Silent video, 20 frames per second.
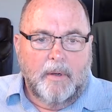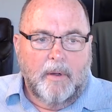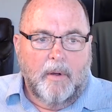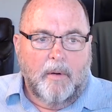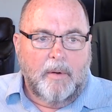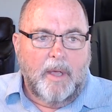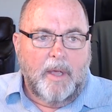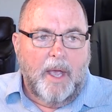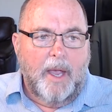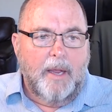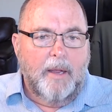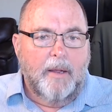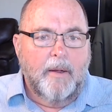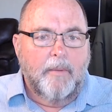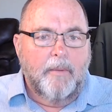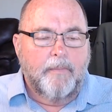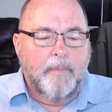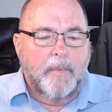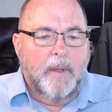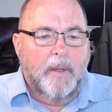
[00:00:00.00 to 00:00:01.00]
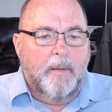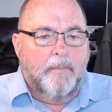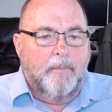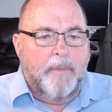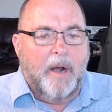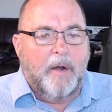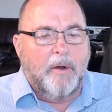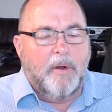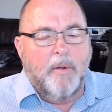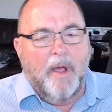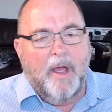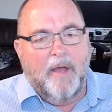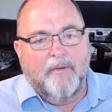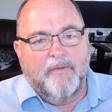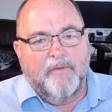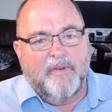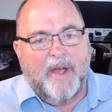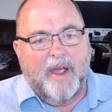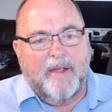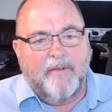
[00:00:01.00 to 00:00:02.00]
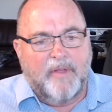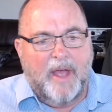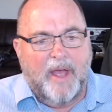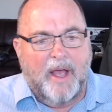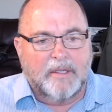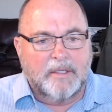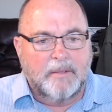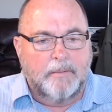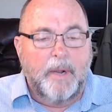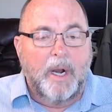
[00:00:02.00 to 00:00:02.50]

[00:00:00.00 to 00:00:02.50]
Okay? Better you have 5,000,